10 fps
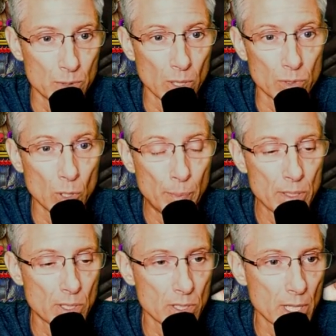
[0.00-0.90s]
So
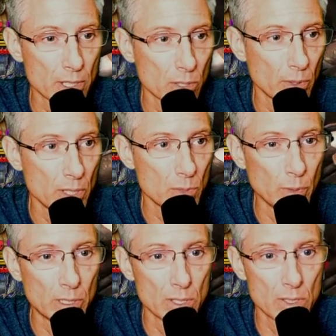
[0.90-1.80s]
2-piece accessories,
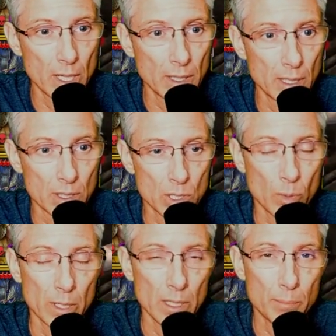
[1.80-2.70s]
we did say that it's
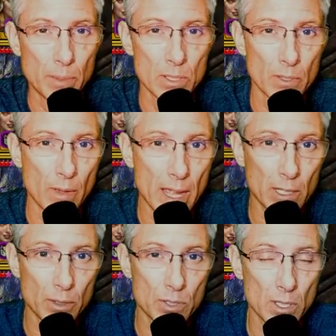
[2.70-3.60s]
20 piece of
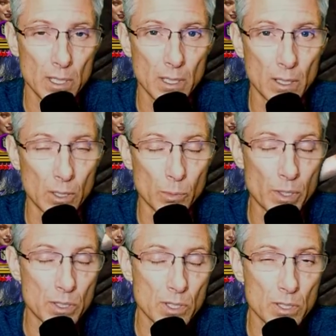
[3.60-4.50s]
accuracy or
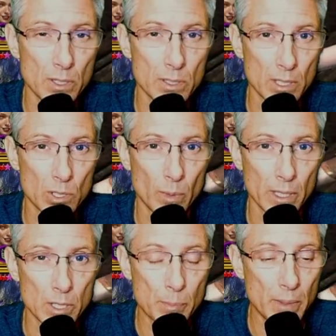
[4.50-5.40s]
resistance and
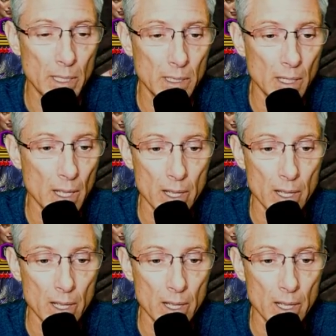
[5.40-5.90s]
20 speed.